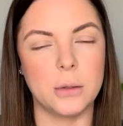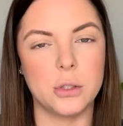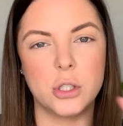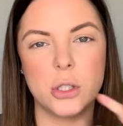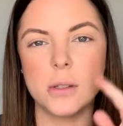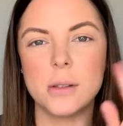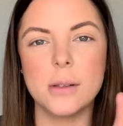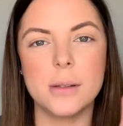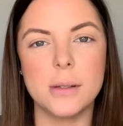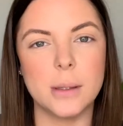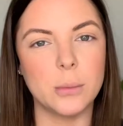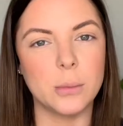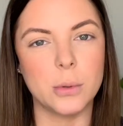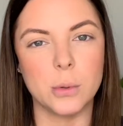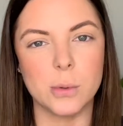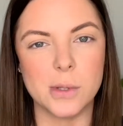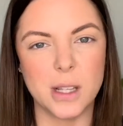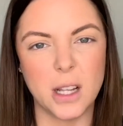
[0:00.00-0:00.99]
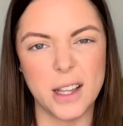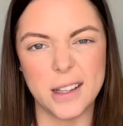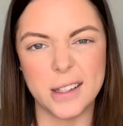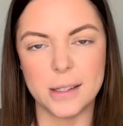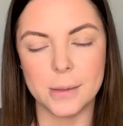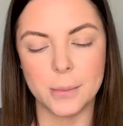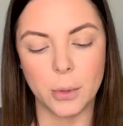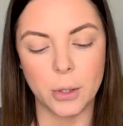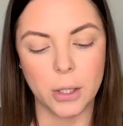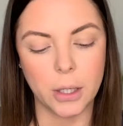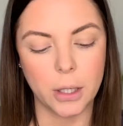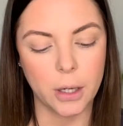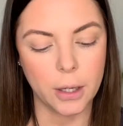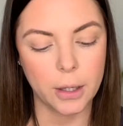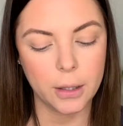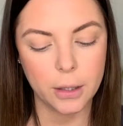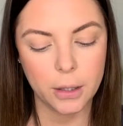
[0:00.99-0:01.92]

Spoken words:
just simple, slightly smoky eye.